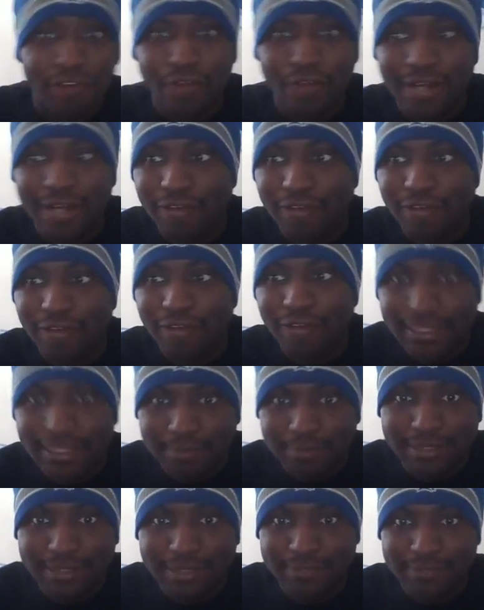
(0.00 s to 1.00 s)
round after that is
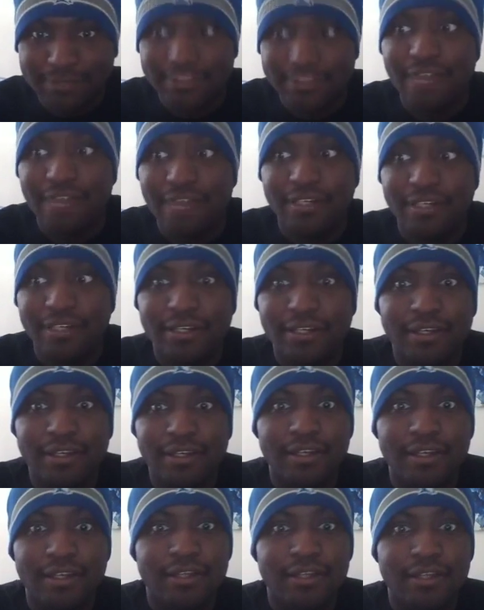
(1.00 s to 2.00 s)
a best of 7.
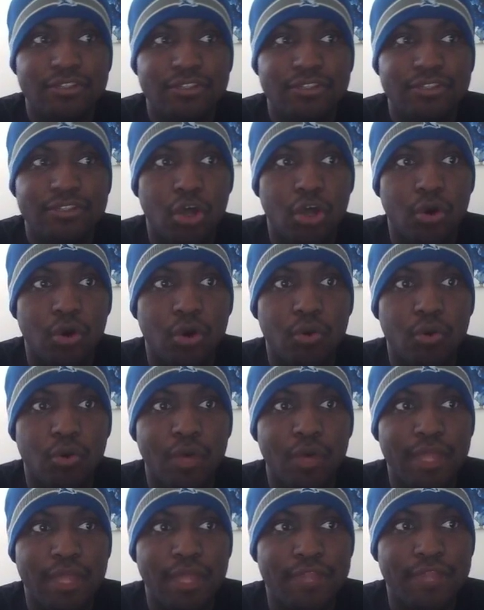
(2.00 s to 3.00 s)
So,
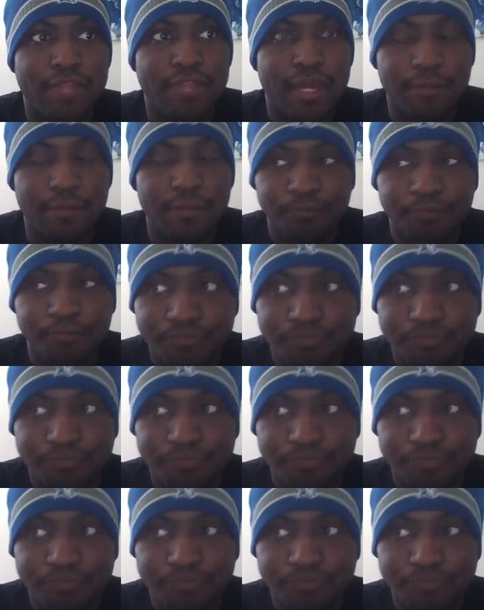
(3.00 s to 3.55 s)
and then